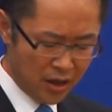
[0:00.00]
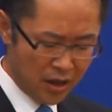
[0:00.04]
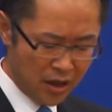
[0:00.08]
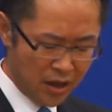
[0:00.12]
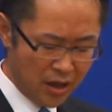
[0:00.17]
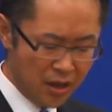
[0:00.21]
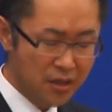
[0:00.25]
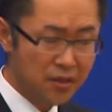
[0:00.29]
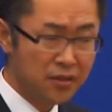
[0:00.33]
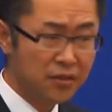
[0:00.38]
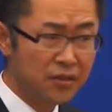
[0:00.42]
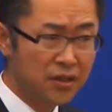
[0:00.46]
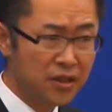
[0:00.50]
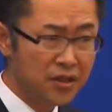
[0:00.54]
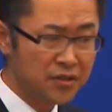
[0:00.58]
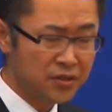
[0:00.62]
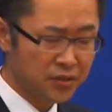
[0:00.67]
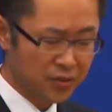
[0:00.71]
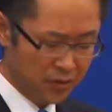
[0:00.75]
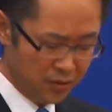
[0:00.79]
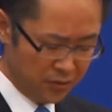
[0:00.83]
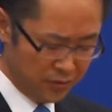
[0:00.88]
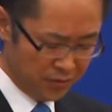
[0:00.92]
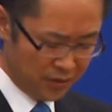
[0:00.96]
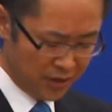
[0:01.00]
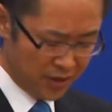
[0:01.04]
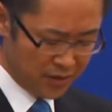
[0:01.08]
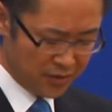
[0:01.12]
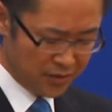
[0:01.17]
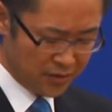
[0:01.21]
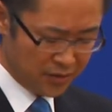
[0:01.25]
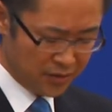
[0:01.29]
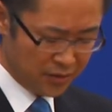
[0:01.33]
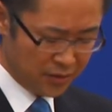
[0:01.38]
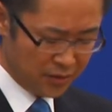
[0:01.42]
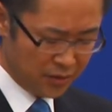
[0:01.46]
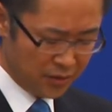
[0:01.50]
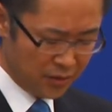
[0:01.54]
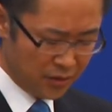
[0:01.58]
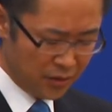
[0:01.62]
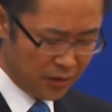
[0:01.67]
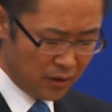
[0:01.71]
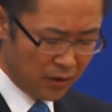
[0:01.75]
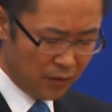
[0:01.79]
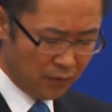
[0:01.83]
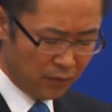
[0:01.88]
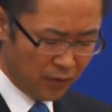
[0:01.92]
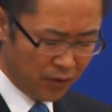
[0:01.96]
In this context,
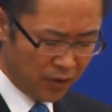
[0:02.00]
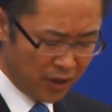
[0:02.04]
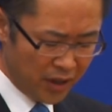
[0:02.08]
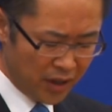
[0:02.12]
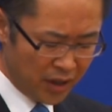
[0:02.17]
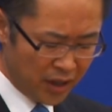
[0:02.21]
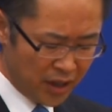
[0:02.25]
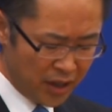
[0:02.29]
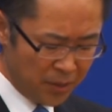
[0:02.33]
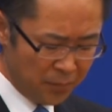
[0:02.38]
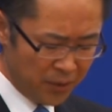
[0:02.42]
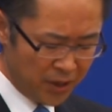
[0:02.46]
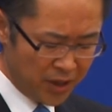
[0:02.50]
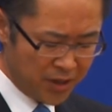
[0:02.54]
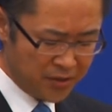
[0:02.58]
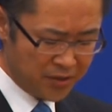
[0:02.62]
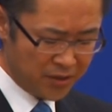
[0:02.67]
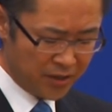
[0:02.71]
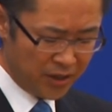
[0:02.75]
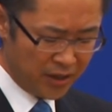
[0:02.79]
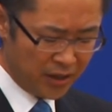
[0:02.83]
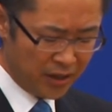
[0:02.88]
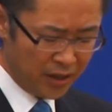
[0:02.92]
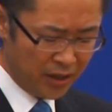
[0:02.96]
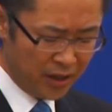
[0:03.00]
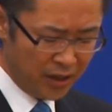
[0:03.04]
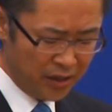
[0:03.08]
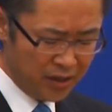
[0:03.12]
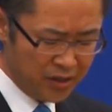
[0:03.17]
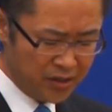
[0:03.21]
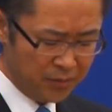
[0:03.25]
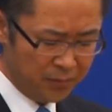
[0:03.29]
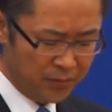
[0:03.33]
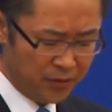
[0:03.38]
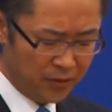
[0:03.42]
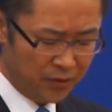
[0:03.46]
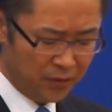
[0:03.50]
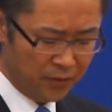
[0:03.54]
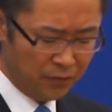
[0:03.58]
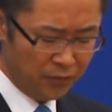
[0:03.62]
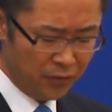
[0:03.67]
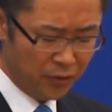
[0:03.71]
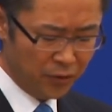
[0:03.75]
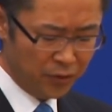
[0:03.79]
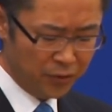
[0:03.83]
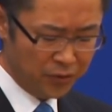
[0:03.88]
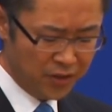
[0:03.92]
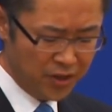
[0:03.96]
foreign companies are eligible
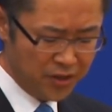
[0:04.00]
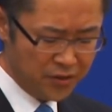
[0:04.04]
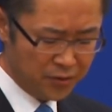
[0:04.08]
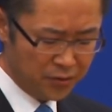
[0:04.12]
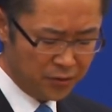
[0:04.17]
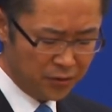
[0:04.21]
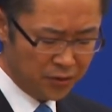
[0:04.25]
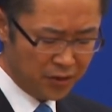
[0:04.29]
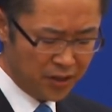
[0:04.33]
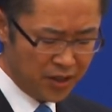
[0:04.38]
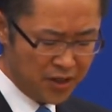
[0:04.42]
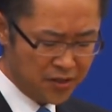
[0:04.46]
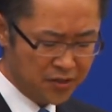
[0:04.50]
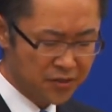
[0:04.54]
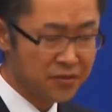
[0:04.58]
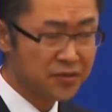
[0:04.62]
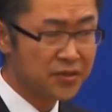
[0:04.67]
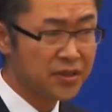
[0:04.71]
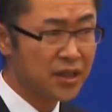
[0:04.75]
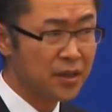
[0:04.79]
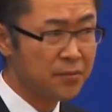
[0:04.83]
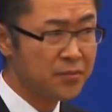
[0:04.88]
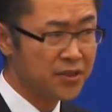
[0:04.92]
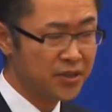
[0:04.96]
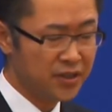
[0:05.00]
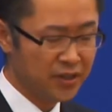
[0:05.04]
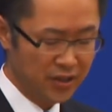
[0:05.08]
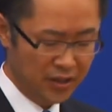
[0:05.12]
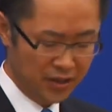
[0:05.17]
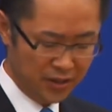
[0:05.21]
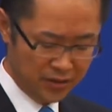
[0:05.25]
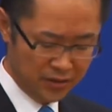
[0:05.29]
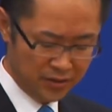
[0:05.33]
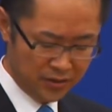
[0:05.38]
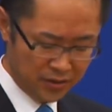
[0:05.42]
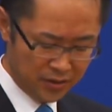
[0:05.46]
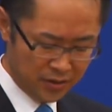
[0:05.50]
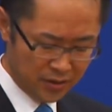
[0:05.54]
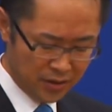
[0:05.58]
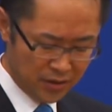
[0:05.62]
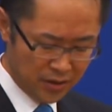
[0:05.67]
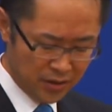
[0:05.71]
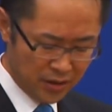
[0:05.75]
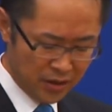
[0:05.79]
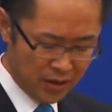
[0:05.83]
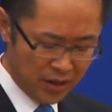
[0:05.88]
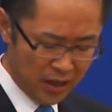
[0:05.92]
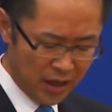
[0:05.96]
for this location subsidy
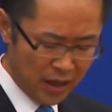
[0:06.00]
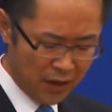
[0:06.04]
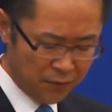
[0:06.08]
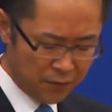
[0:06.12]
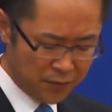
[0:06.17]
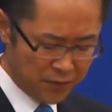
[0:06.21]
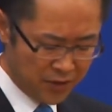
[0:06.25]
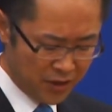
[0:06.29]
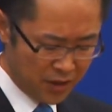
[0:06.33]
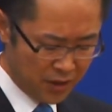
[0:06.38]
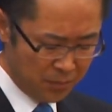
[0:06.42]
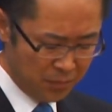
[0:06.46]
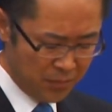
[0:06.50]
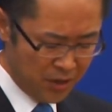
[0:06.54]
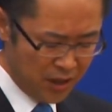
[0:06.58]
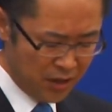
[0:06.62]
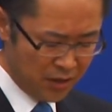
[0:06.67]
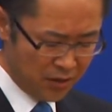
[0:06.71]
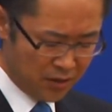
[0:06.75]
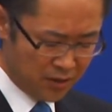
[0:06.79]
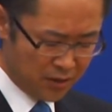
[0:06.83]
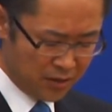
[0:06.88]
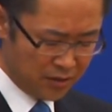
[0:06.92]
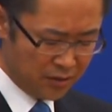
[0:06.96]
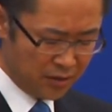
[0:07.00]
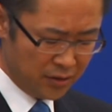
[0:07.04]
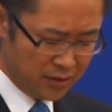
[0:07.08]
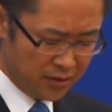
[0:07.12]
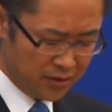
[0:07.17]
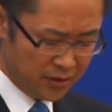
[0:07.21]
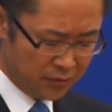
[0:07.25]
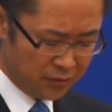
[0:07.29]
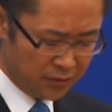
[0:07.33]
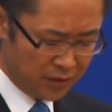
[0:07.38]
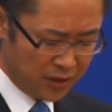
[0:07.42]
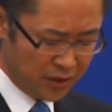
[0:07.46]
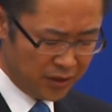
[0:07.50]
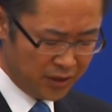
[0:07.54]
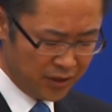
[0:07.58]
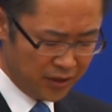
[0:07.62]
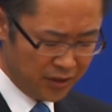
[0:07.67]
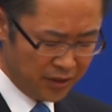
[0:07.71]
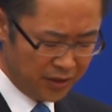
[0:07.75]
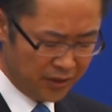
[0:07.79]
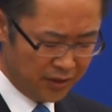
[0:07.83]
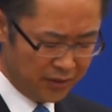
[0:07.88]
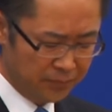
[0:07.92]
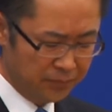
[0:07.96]
if they meet the
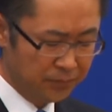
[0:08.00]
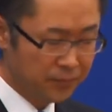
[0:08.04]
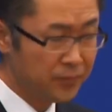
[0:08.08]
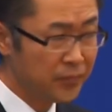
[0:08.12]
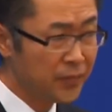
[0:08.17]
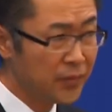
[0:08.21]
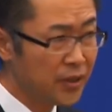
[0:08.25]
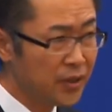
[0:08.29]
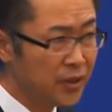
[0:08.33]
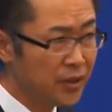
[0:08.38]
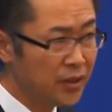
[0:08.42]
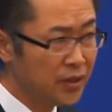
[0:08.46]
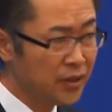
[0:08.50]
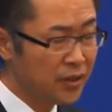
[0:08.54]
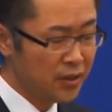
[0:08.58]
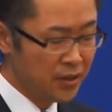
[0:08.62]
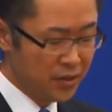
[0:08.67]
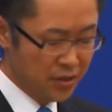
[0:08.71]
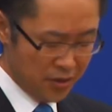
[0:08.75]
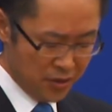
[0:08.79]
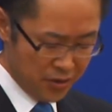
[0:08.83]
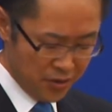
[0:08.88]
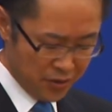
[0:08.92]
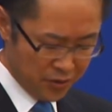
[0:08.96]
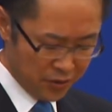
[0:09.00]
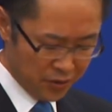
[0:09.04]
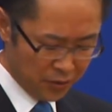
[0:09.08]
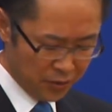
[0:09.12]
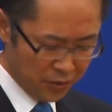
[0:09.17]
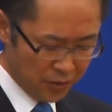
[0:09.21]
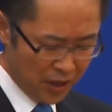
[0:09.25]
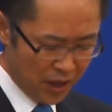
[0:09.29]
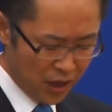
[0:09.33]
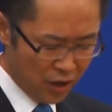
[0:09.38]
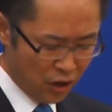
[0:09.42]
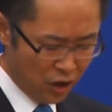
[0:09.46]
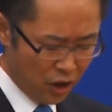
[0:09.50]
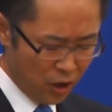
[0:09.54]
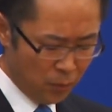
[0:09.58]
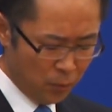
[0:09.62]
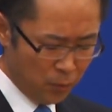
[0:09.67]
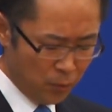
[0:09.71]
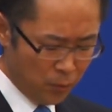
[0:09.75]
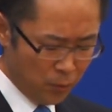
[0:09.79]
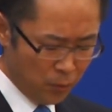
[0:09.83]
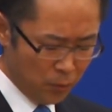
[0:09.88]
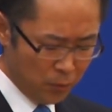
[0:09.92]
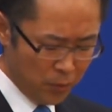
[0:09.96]
criteria. So I hope
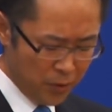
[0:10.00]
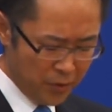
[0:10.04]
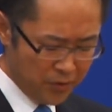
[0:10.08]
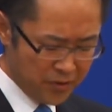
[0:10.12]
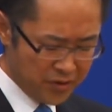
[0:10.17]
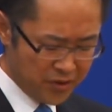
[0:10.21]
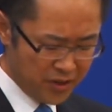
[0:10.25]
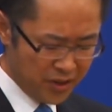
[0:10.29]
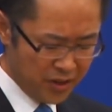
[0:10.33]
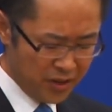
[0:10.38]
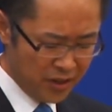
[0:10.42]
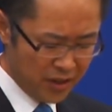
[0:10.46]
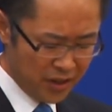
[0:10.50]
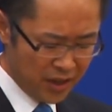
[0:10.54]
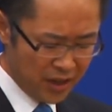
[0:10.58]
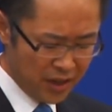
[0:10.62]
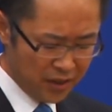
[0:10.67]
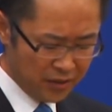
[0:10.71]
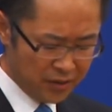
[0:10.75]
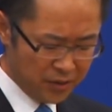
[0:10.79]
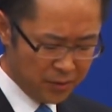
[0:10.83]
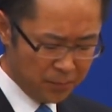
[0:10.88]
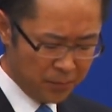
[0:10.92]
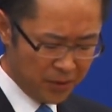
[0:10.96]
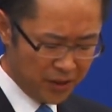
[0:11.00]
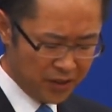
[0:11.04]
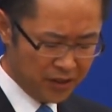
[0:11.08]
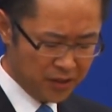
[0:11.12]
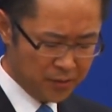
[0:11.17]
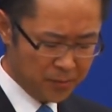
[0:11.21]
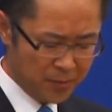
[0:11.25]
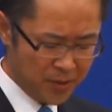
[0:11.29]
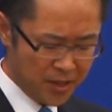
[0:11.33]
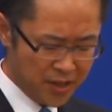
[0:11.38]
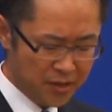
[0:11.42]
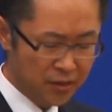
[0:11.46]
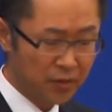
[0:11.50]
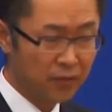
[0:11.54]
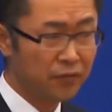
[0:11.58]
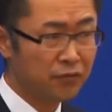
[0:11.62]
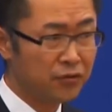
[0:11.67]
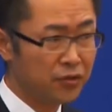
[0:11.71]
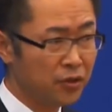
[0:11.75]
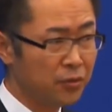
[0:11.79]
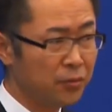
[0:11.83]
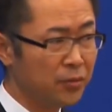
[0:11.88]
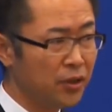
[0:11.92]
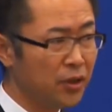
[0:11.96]
we will see active participation
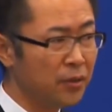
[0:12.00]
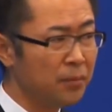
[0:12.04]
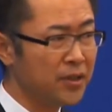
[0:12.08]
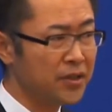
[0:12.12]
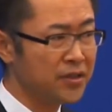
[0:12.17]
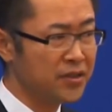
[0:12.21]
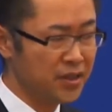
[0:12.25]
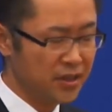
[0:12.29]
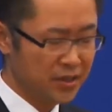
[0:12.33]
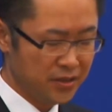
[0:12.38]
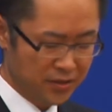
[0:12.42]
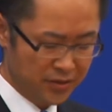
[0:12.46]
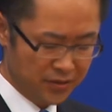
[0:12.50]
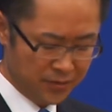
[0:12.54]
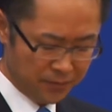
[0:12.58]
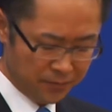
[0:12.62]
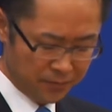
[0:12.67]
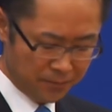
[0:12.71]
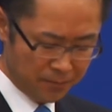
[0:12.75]
from overseas.